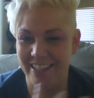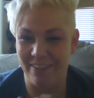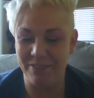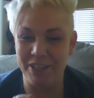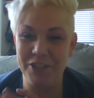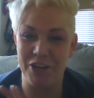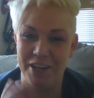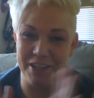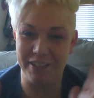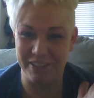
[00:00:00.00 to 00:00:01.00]
I'm going to try
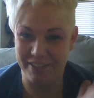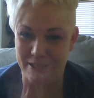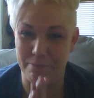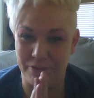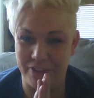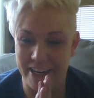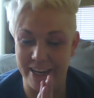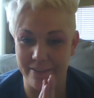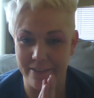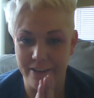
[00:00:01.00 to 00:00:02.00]
to simplify it.
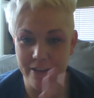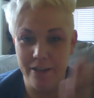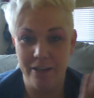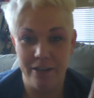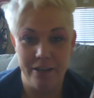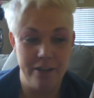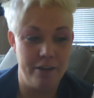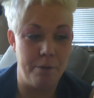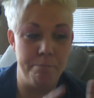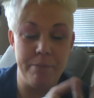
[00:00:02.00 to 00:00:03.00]

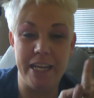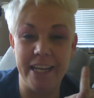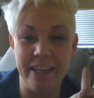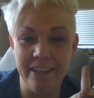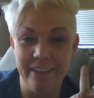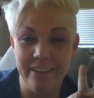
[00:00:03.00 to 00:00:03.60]
Me,